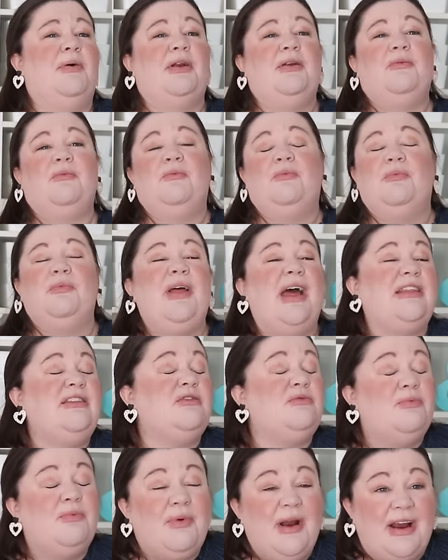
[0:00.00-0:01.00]
But
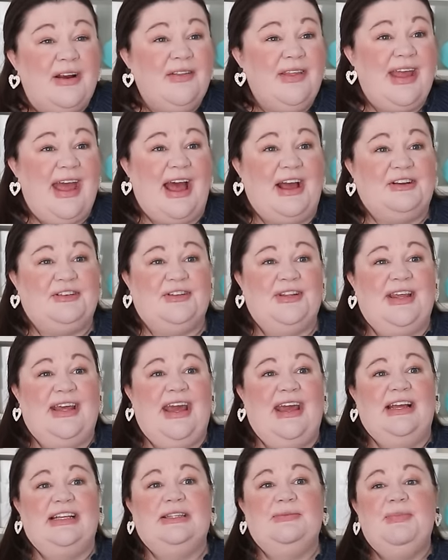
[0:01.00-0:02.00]
that's rarely actually
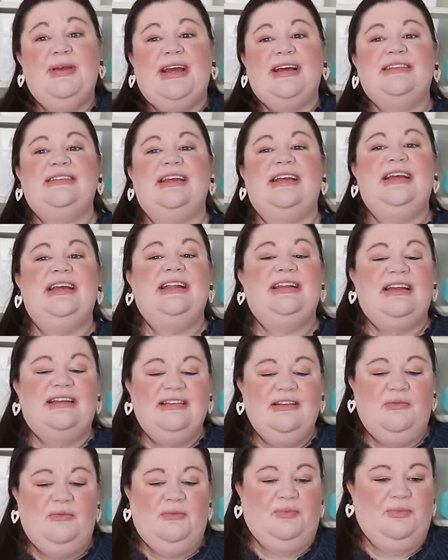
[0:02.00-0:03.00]
the case, because it
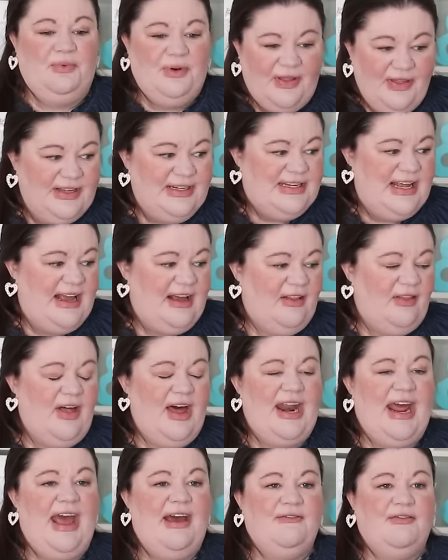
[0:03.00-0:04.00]
doesn't really take a
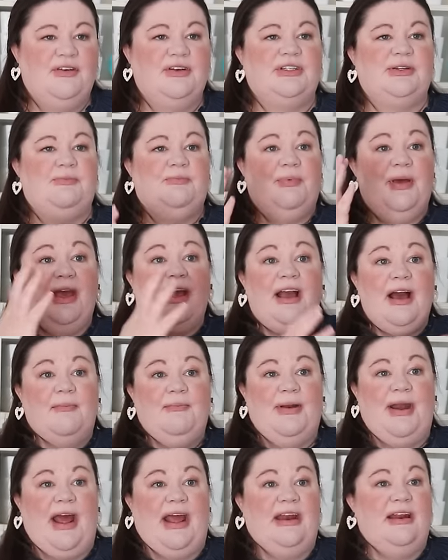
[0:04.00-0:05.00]
lot of effort to pick
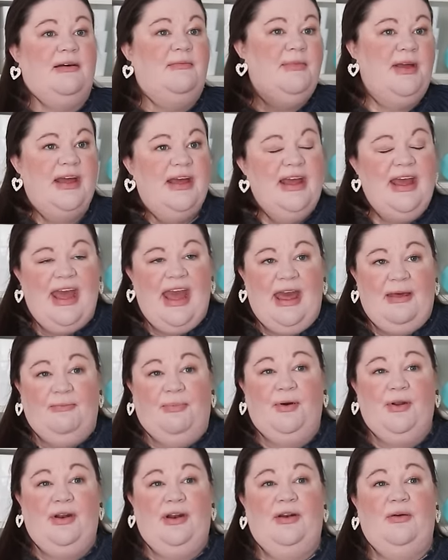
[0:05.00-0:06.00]
up an item
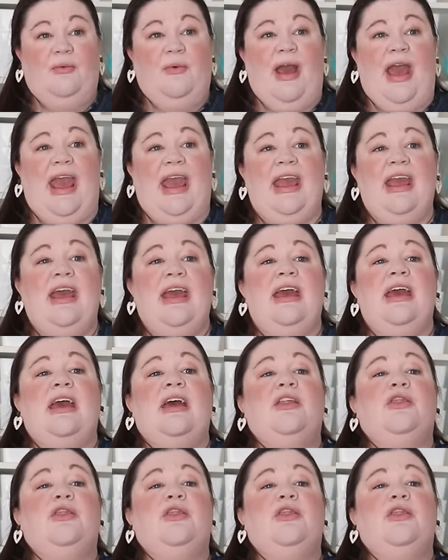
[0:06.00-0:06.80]
and put it away.